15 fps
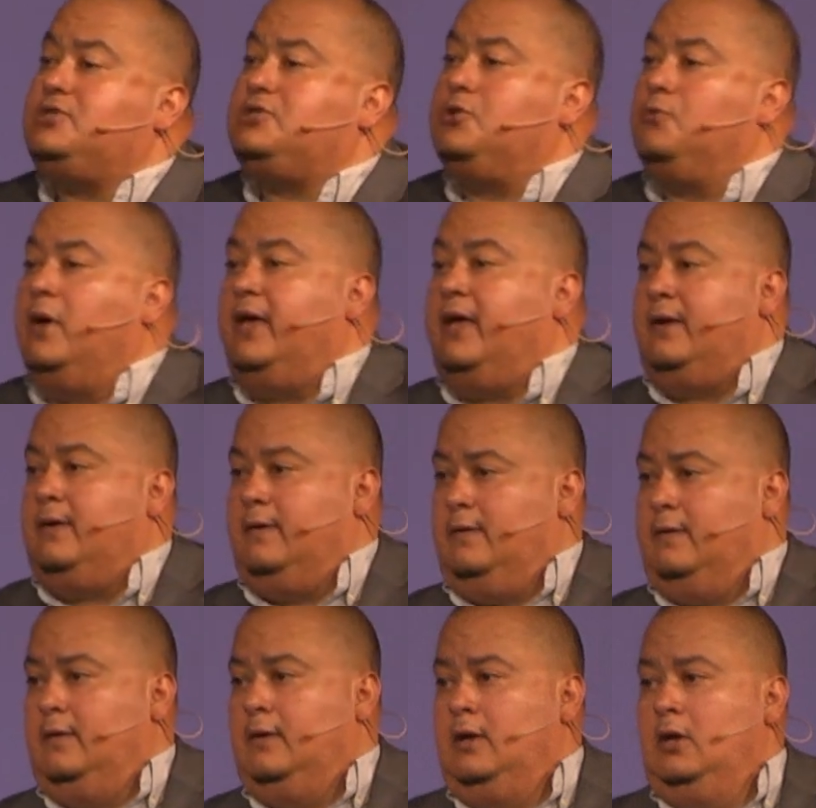to win.
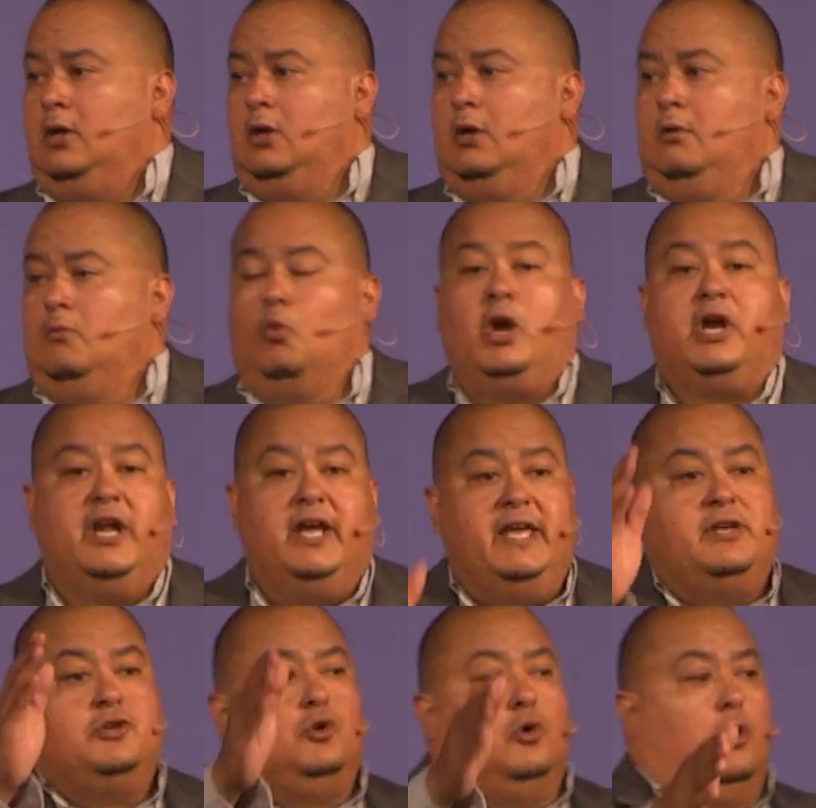We're going to
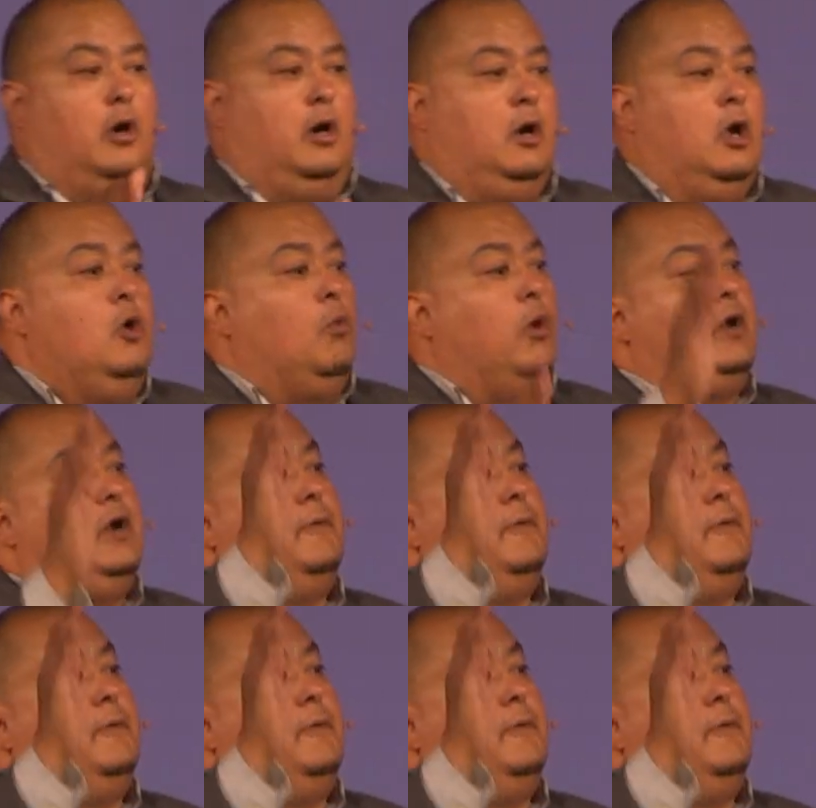endure. We're going to